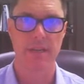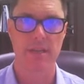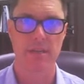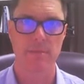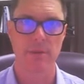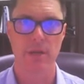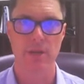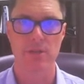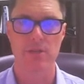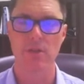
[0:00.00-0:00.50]

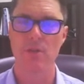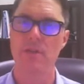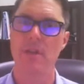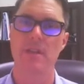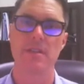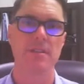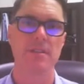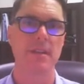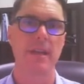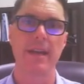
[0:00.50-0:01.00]
market too, that
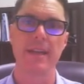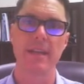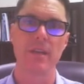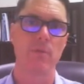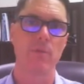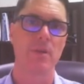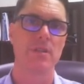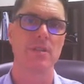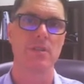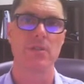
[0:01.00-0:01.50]
it's like it
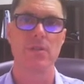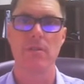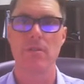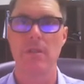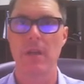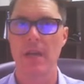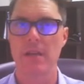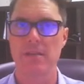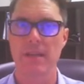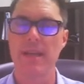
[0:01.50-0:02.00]
was in
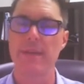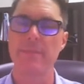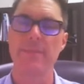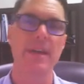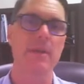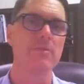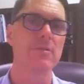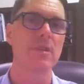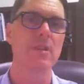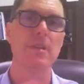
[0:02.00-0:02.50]
2008. But
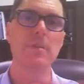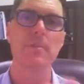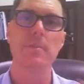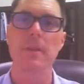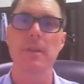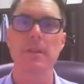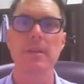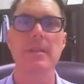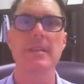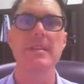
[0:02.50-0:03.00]
that was a
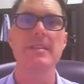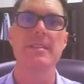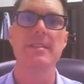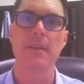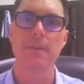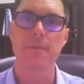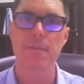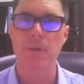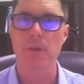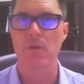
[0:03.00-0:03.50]
completely
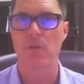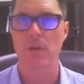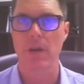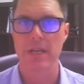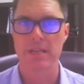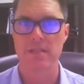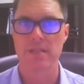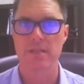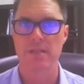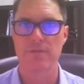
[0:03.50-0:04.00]
different
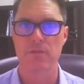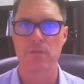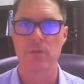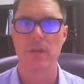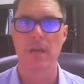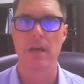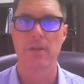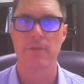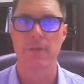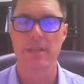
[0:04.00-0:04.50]
crisis for a
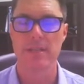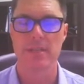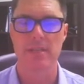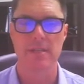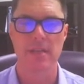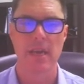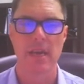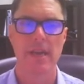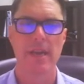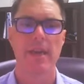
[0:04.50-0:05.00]
lot of reasons.